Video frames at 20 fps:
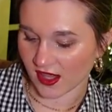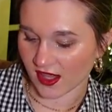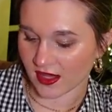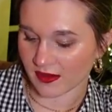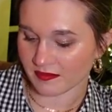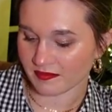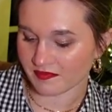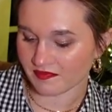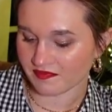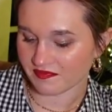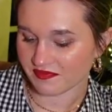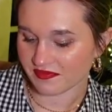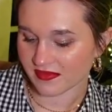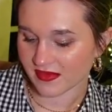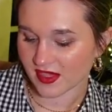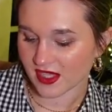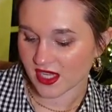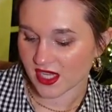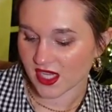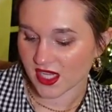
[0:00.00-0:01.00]
them.
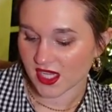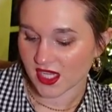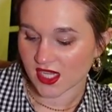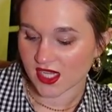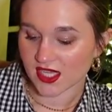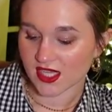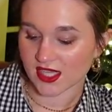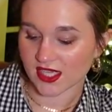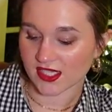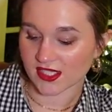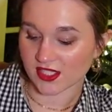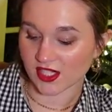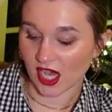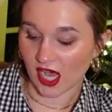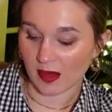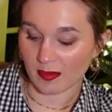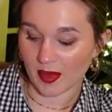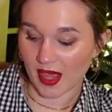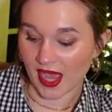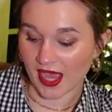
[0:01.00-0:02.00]
This top